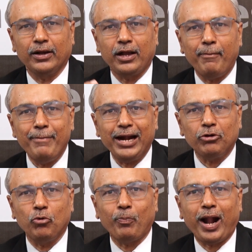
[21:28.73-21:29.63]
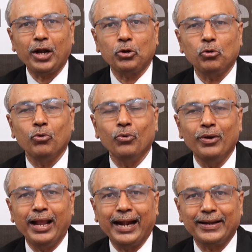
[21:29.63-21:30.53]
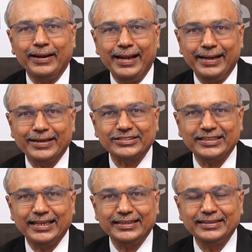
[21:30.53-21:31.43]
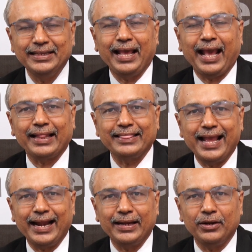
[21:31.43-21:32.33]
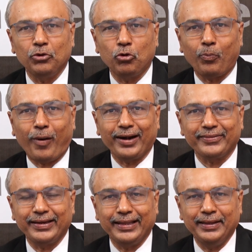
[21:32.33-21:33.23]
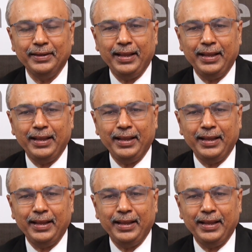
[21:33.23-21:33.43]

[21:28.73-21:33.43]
come back to part 2 at a later stage and then to part 3.